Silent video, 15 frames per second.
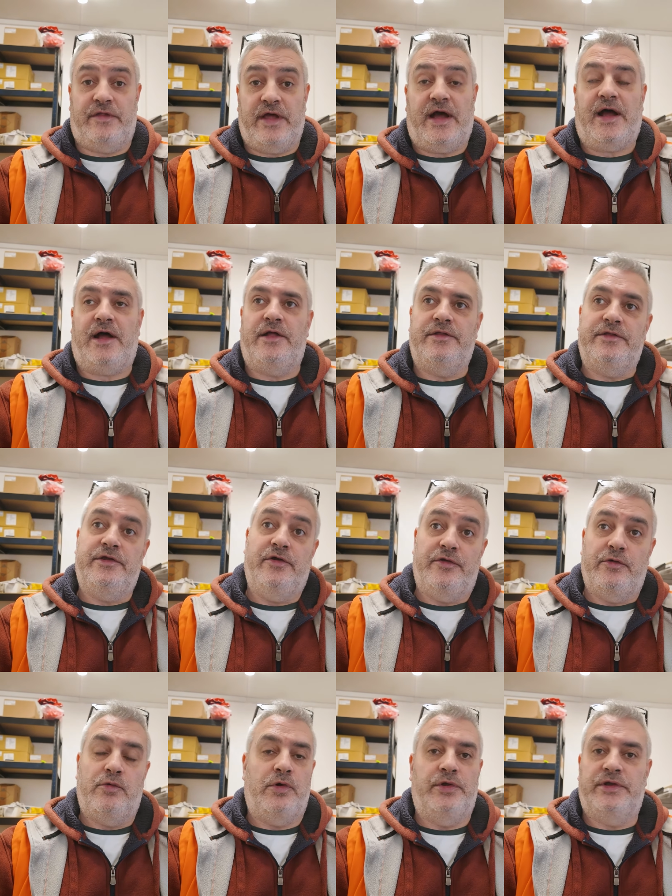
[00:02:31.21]
That and the
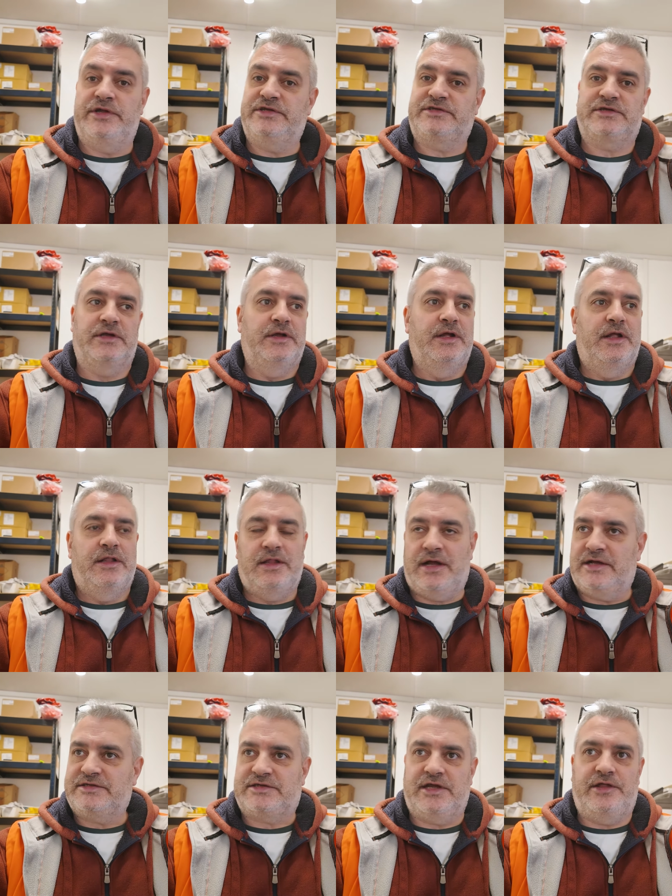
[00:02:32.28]
other one is,
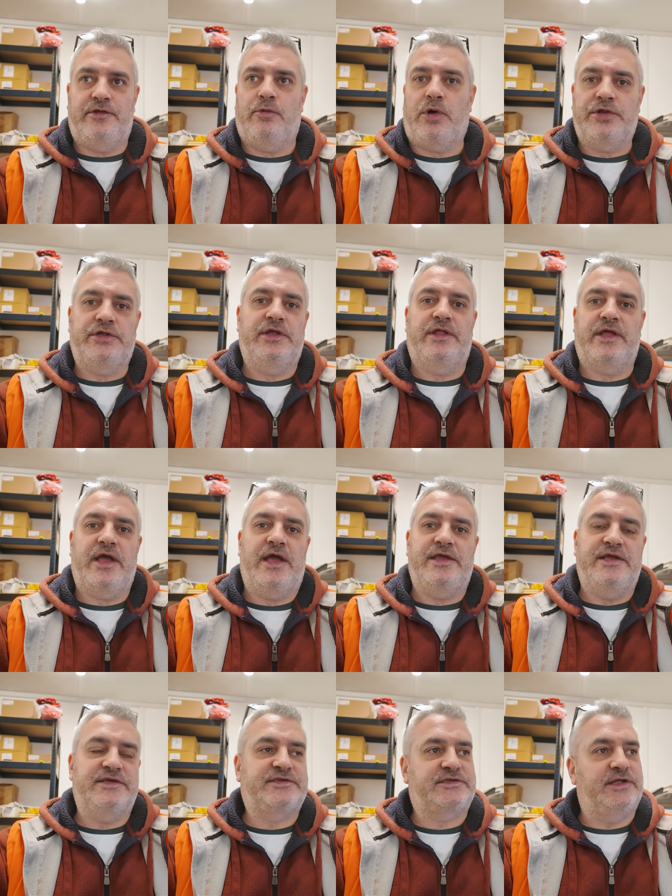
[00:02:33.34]
like I said, they want you there
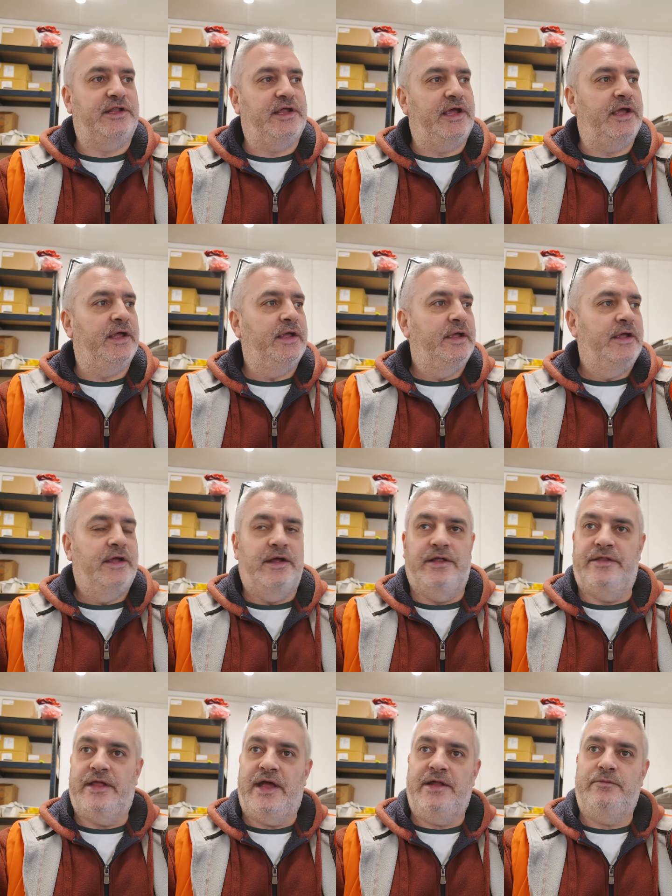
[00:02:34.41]
yesterday
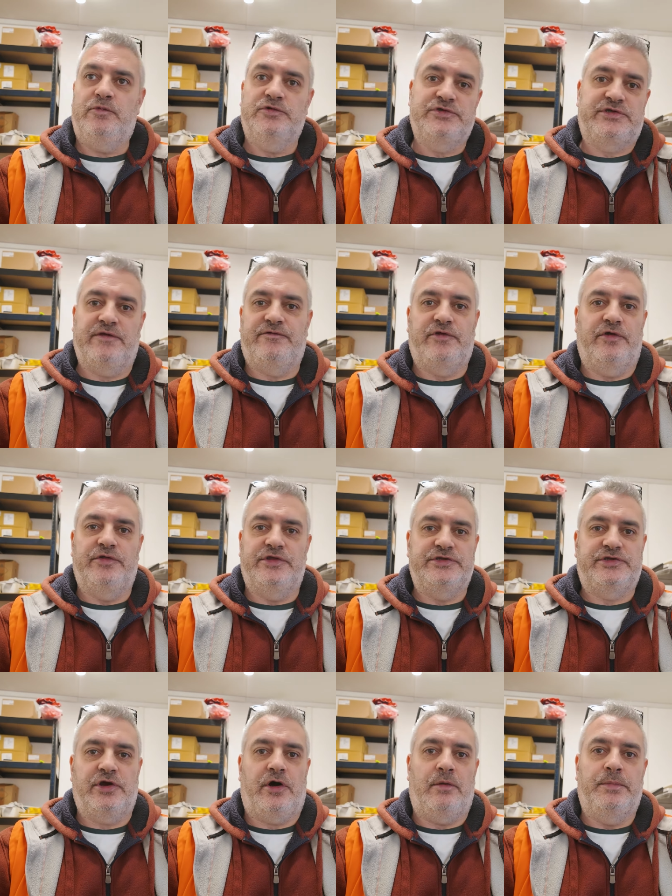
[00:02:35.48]
and then once you've done the
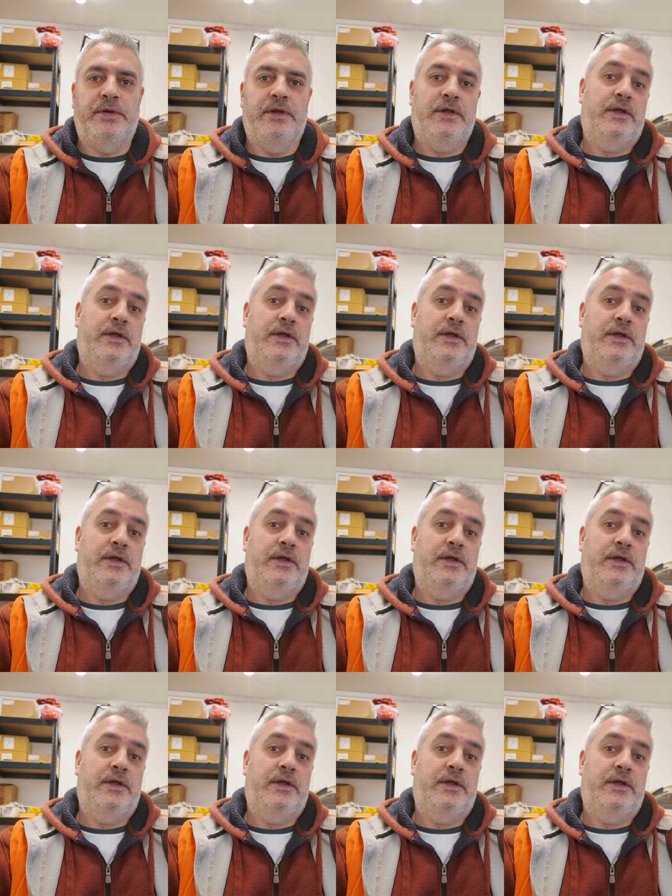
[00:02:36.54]
job,